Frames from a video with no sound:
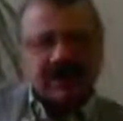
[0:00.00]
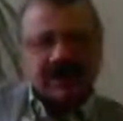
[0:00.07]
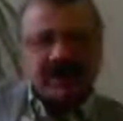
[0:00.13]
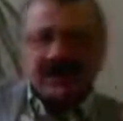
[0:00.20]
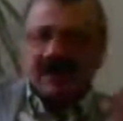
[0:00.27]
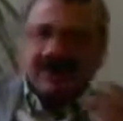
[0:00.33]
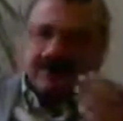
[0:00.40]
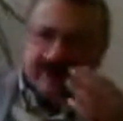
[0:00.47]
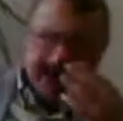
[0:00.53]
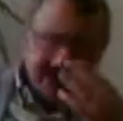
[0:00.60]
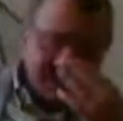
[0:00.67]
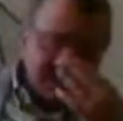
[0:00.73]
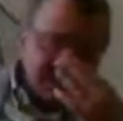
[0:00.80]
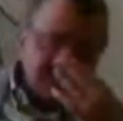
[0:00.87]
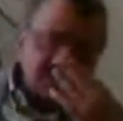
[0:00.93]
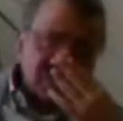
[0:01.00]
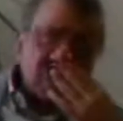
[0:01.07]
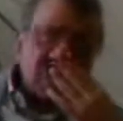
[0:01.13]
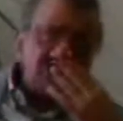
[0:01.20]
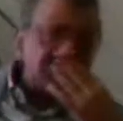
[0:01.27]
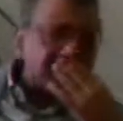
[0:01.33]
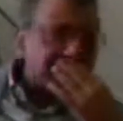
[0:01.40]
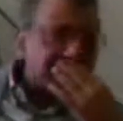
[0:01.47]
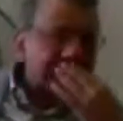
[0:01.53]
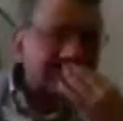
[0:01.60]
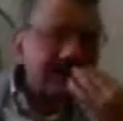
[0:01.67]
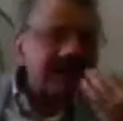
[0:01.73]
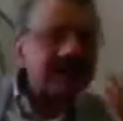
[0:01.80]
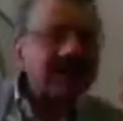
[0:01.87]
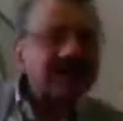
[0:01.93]
And in fact, it is true
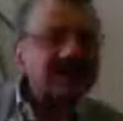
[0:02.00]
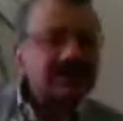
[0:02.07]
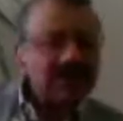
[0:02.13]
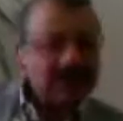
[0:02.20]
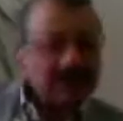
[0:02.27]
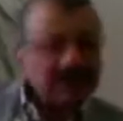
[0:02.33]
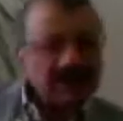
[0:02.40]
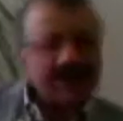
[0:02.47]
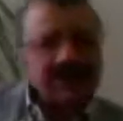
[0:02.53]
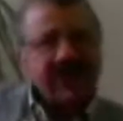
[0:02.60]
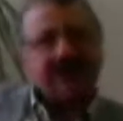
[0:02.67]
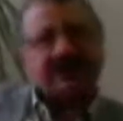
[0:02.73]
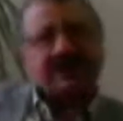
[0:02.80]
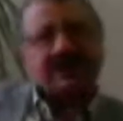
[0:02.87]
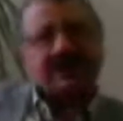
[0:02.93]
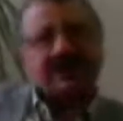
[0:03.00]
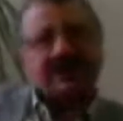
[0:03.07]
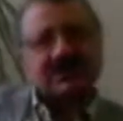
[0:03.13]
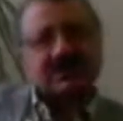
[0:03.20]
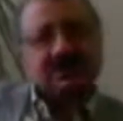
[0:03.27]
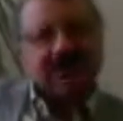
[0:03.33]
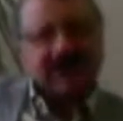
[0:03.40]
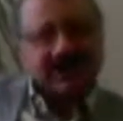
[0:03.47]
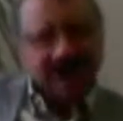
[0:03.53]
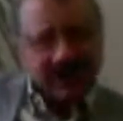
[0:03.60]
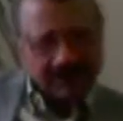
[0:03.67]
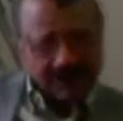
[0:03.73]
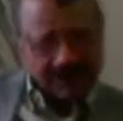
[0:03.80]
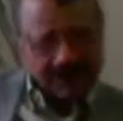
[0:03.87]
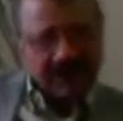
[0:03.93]
that some of the multinationals
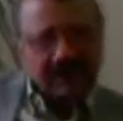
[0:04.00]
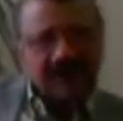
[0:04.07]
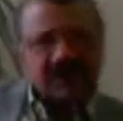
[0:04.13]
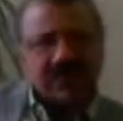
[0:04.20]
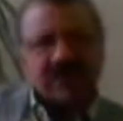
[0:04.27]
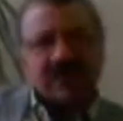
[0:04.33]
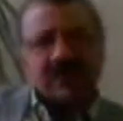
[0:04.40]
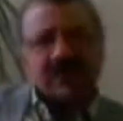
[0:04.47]
have announced